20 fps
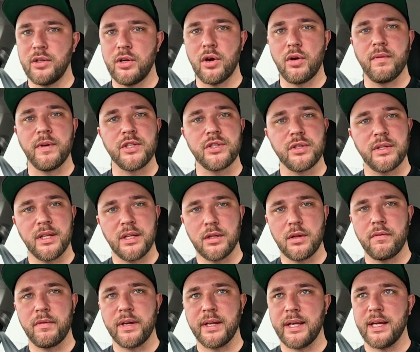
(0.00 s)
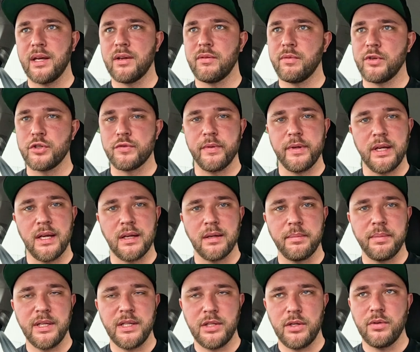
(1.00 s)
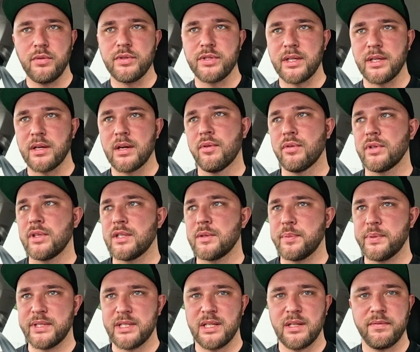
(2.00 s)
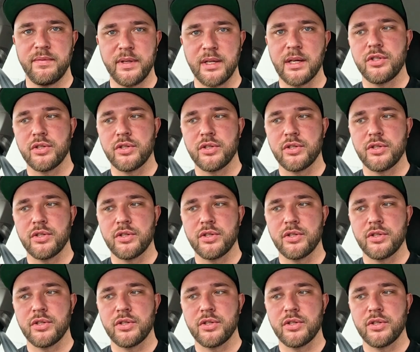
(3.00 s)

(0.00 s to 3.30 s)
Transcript: go into the lower gear, which we're going to be using for the specific